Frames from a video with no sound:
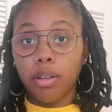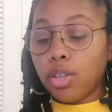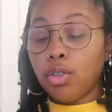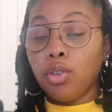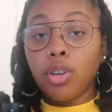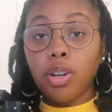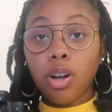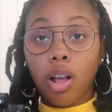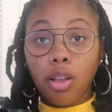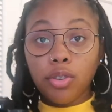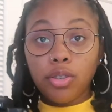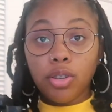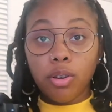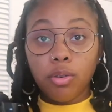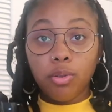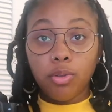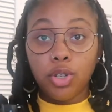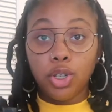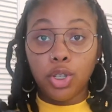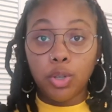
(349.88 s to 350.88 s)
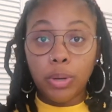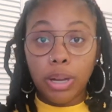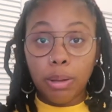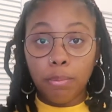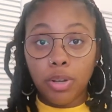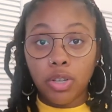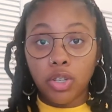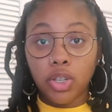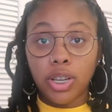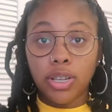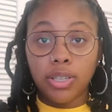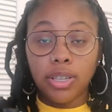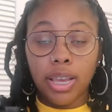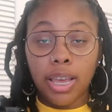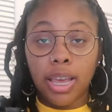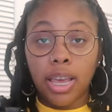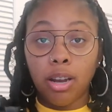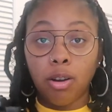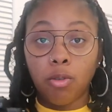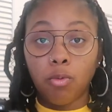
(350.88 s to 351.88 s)
You can also shoot images
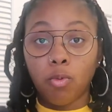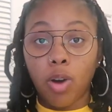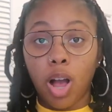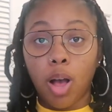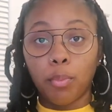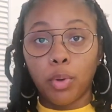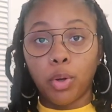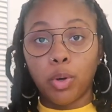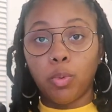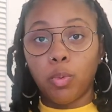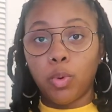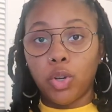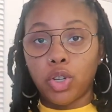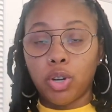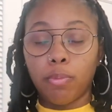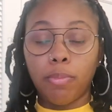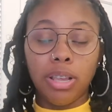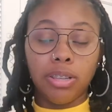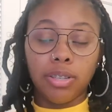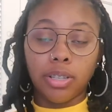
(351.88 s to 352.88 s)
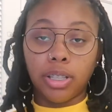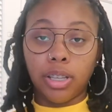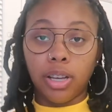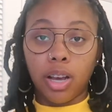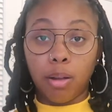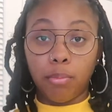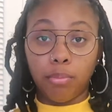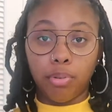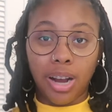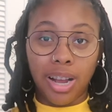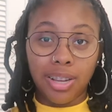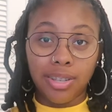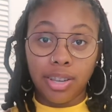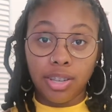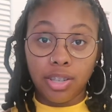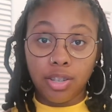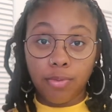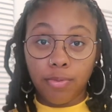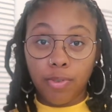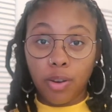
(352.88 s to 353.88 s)
in RAW mode, which are basically
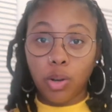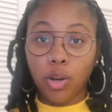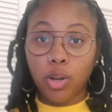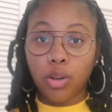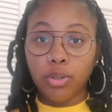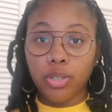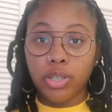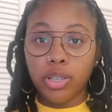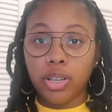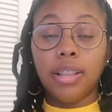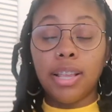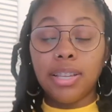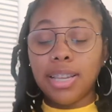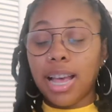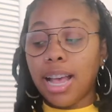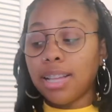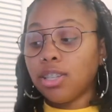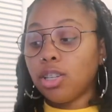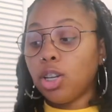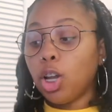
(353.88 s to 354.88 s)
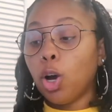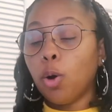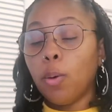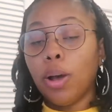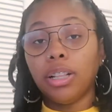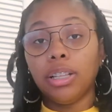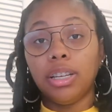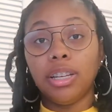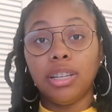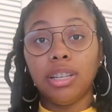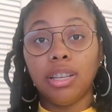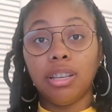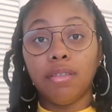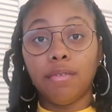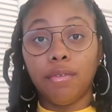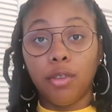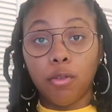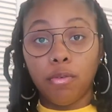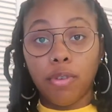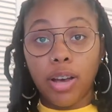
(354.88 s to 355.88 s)
unprocessed photos. This has an OLED
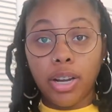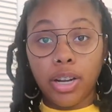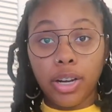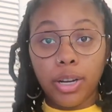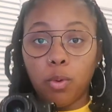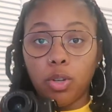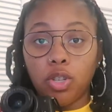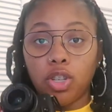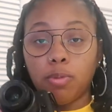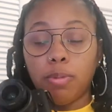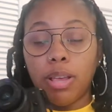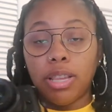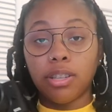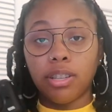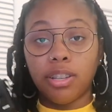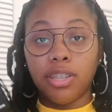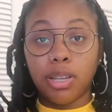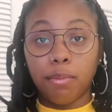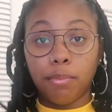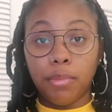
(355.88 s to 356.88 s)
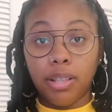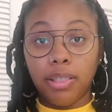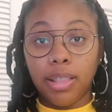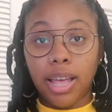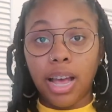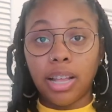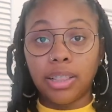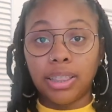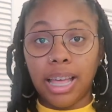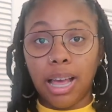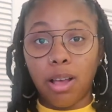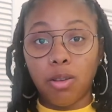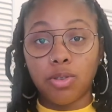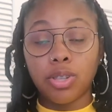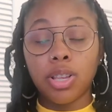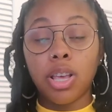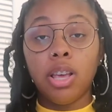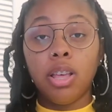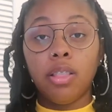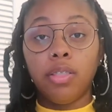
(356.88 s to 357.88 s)
viewfinder, which is basically something that allows
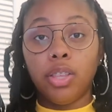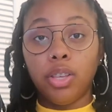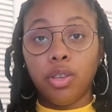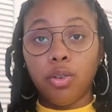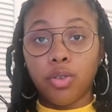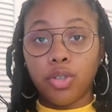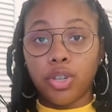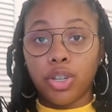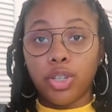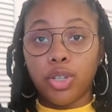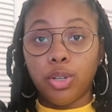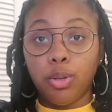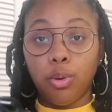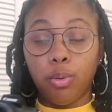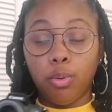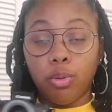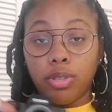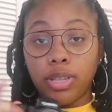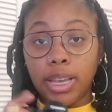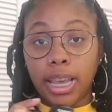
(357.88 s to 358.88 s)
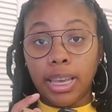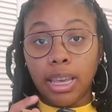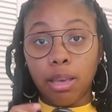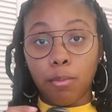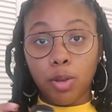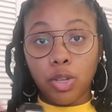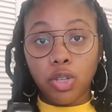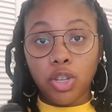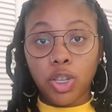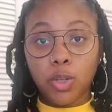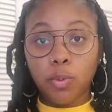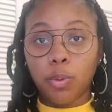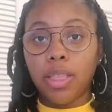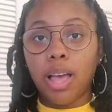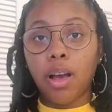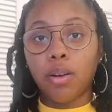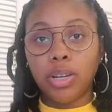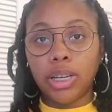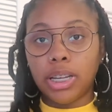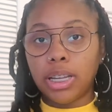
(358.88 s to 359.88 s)
the user to take images
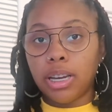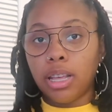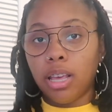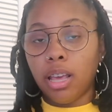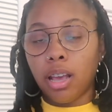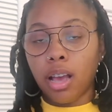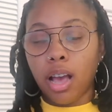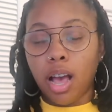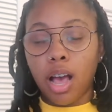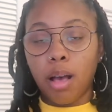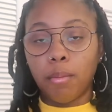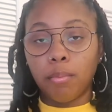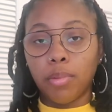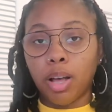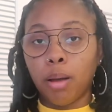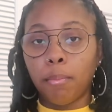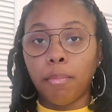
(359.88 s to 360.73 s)
without needing a